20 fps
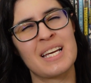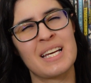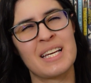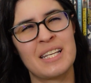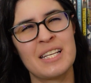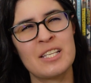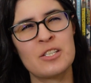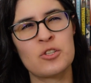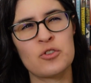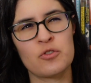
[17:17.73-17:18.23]

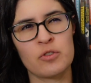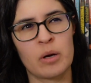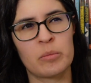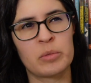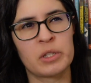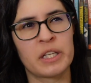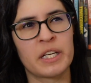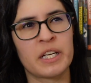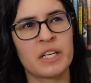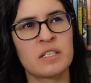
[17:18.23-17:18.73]
It is
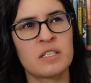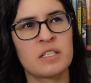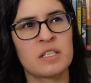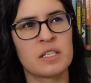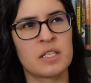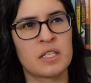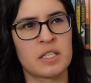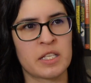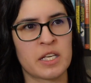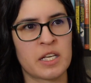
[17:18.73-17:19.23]
troubling
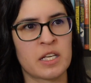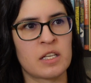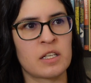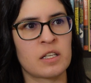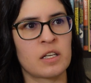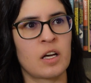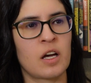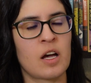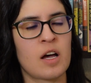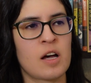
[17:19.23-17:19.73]
to
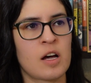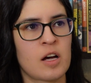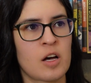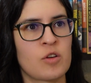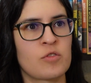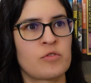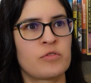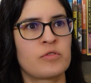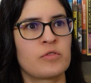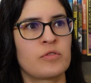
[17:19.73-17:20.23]
think
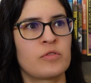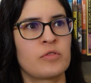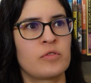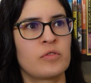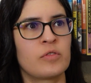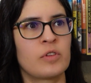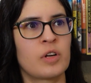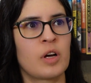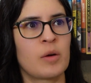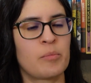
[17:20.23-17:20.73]
of
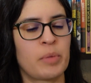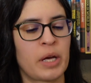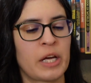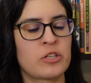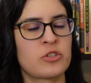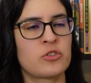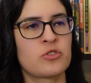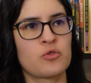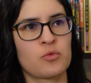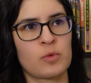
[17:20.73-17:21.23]
a
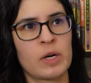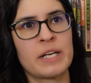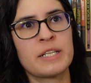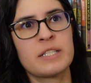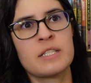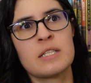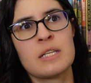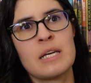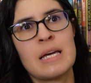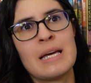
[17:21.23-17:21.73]
patient's
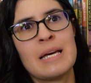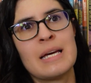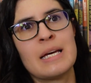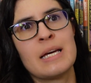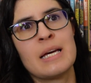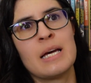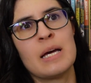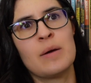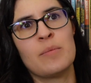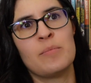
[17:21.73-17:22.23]
rights
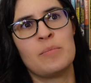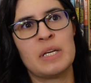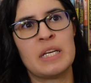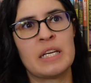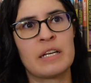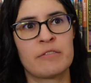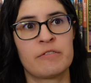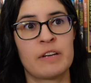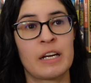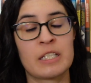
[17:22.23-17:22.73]

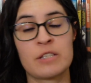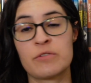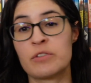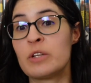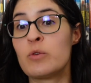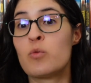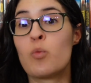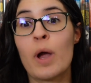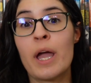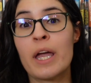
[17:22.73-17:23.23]
being
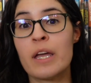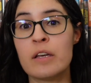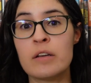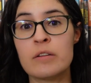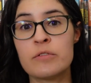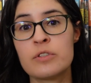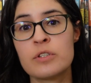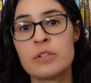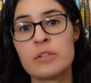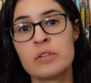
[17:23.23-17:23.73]
effectively
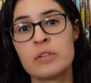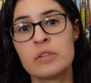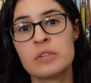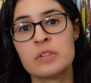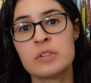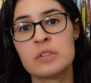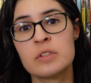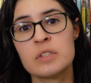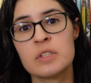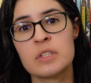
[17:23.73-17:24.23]
waived
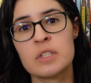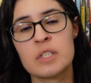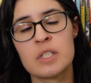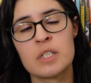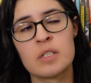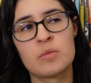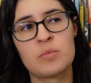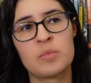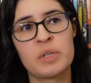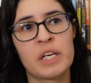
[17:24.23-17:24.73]

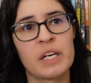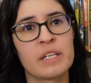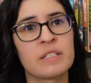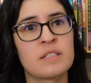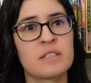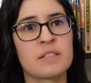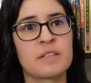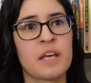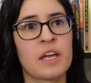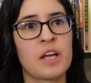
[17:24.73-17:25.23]

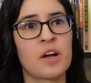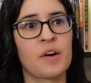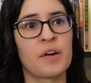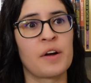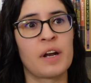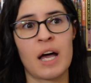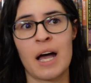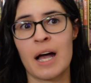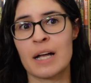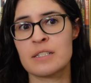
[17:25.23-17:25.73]
because they are
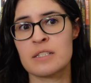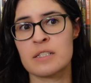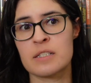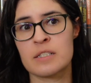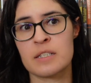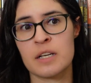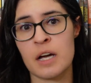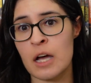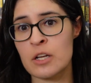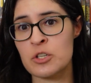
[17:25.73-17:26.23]
not
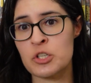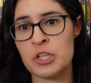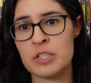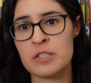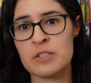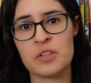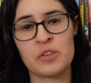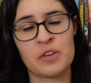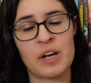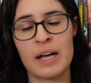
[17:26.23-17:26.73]

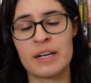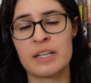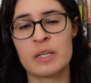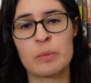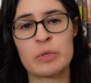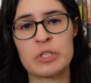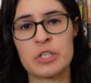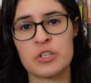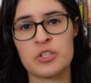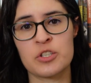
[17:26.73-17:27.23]
conscious, they're not in a
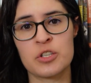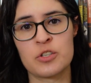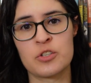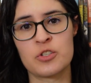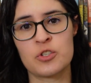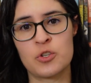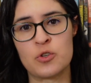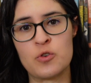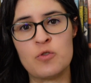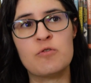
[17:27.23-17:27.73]
position
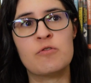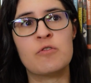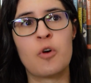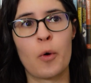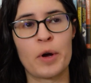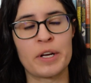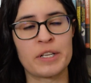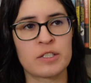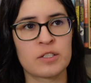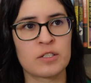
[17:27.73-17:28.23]
to
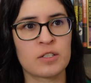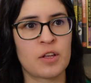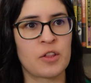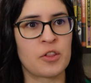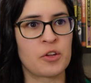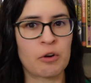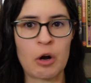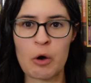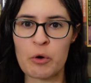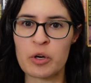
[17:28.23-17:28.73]
voice
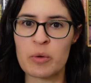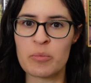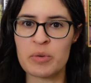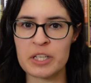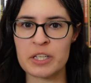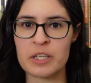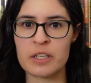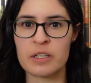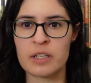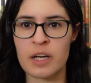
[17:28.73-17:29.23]
their own
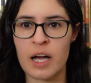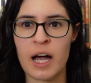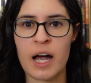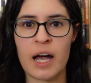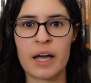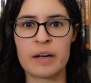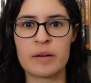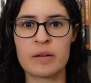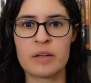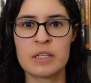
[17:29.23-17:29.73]
opinion
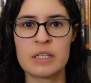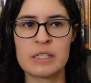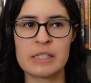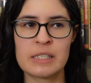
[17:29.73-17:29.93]
on